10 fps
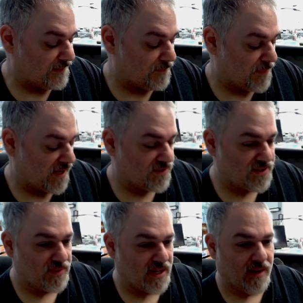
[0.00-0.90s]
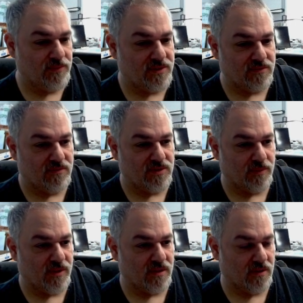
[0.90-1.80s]
Because sometimes some
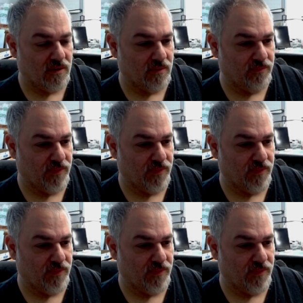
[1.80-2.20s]
of the